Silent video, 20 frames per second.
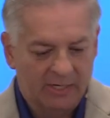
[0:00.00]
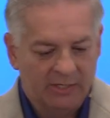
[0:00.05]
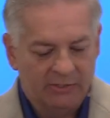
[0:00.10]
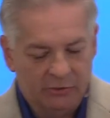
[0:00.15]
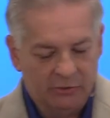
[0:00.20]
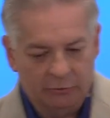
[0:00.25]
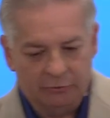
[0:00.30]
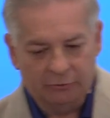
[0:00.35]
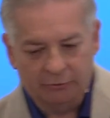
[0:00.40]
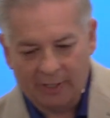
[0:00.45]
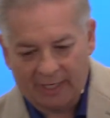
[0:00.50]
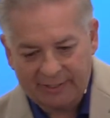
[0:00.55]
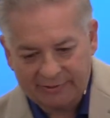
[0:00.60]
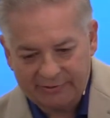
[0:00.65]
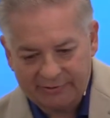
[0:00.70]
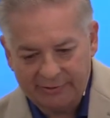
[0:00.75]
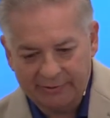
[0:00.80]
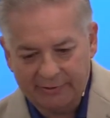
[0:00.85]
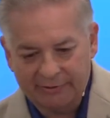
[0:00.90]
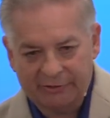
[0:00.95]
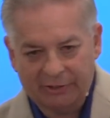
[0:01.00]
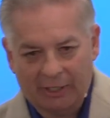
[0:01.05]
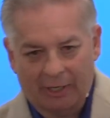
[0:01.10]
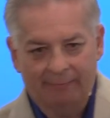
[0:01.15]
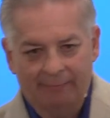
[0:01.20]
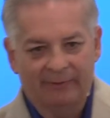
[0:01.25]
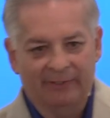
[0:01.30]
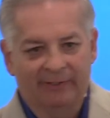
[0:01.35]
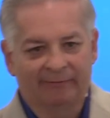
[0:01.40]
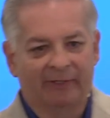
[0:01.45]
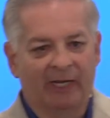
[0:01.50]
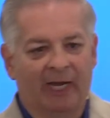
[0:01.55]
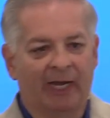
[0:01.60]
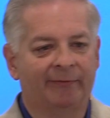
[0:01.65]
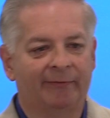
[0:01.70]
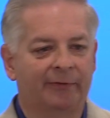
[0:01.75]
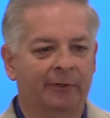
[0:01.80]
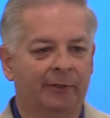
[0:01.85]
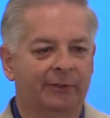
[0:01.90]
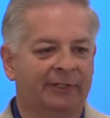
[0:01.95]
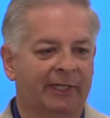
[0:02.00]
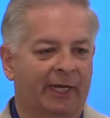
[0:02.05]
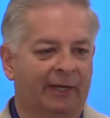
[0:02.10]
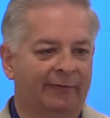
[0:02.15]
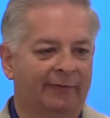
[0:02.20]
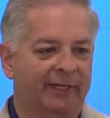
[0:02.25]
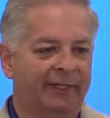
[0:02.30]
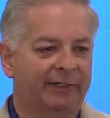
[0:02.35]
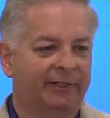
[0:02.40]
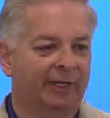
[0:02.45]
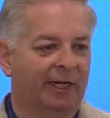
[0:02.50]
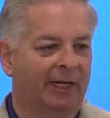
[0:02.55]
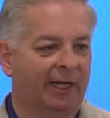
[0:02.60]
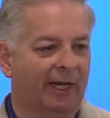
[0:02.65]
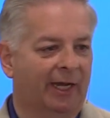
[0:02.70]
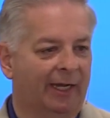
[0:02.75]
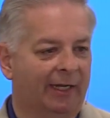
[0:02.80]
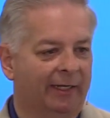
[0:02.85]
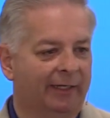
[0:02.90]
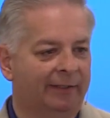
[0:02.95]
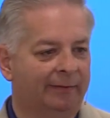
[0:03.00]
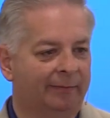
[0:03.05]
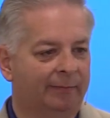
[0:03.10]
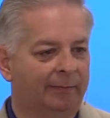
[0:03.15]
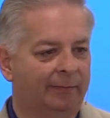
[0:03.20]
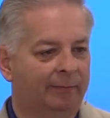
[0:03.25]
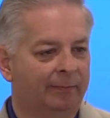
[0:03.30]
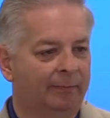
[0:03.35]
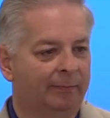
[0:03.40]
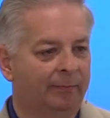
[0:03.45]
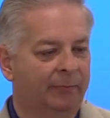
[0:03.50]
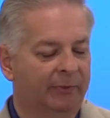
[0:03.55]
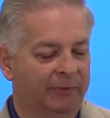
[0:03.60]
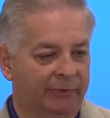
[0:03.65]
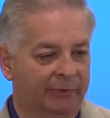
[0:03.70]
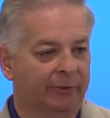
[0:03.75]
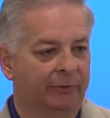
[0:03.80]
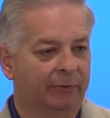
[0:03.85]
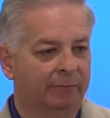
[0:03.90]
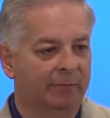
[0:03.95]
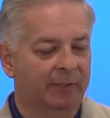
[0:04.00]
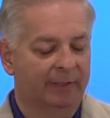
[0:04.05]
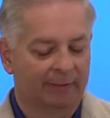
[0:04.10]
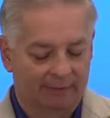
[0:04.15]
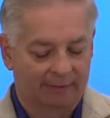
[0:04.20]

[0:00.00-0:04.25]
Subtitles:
You trust in the sovereignty of God for your salvation, I presume.